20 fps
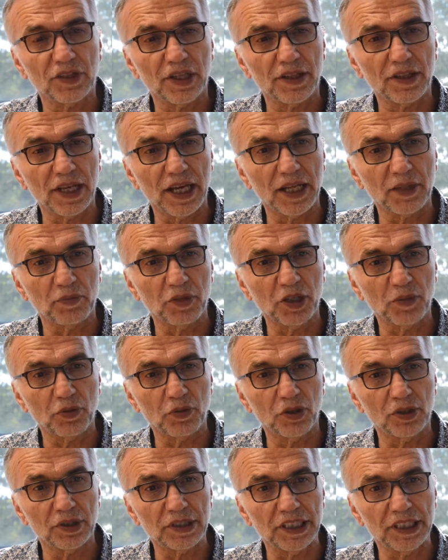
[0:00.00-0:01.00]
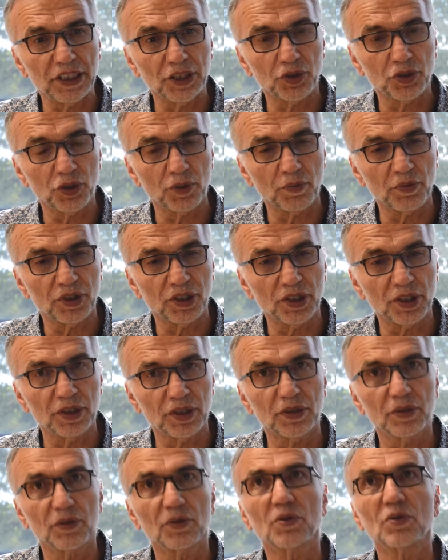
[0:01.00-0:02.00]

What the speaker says: that people needed to be